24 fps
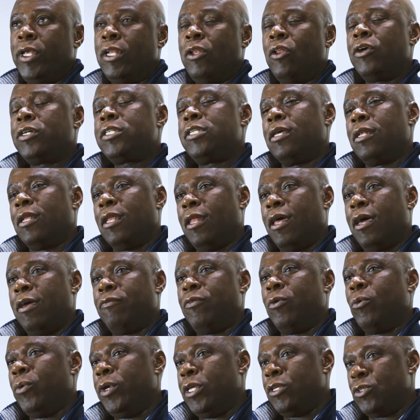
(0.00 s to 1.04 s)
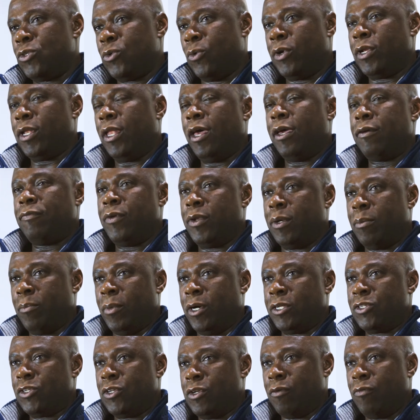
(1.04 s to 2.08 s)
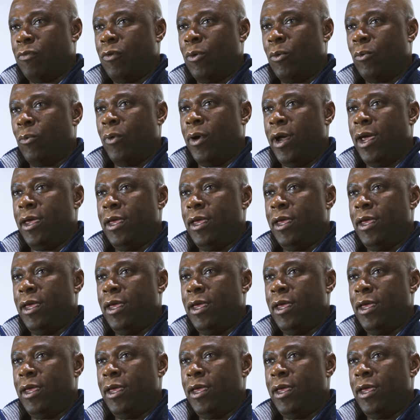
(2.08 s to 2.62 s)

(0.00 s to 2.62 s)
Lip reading: We looked at life and we enjoyed life in a much different